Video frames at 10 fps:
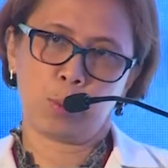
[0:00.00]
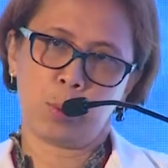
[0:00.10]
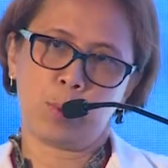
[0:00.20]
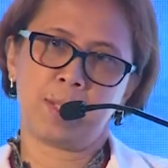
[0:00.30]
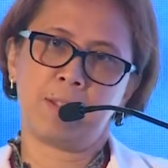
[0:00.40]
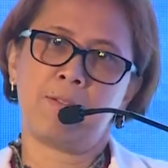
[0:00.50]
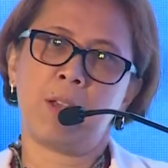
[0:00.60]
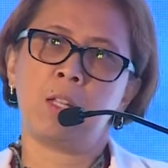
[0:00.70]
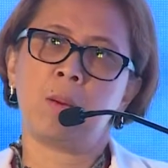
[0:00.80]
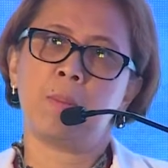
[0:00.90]
one was
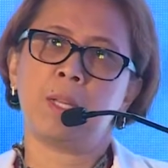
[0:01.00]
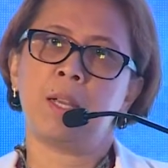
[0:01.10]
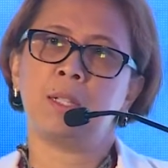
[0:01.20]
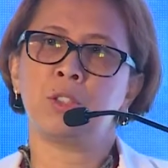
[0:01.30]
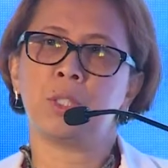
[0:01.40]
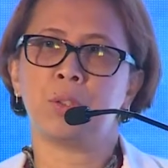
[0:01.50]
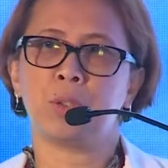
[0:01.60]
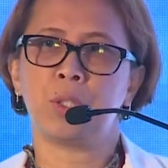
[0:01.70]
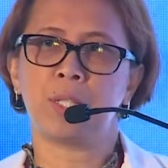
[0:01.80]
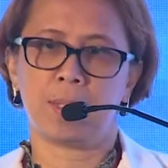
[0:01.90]
developed by 100
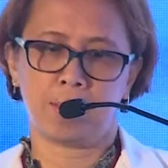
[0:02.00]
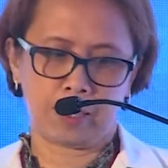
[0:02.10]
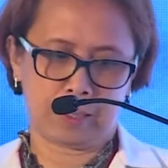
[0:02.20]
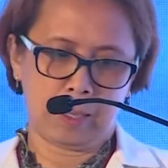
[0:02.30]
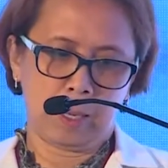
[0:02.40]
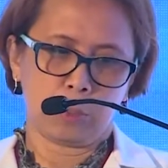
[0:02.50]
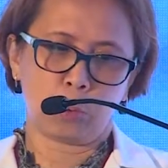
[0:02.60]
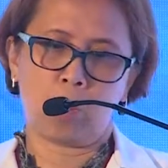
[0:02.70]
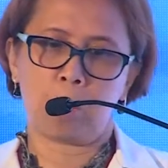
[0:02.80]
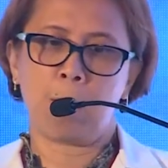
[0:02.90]
nurses to
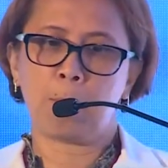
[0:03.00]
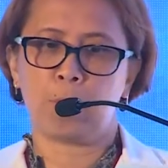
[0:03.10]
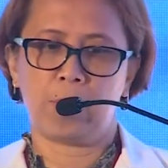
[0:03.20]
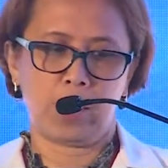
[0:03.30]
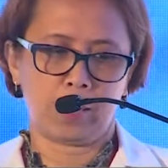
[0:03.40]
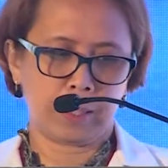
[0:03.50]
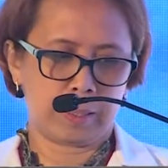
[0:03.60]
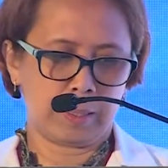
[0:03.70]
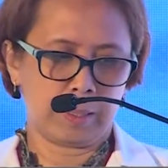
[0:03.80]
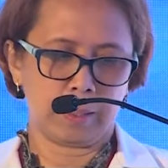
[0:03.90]
come up with this.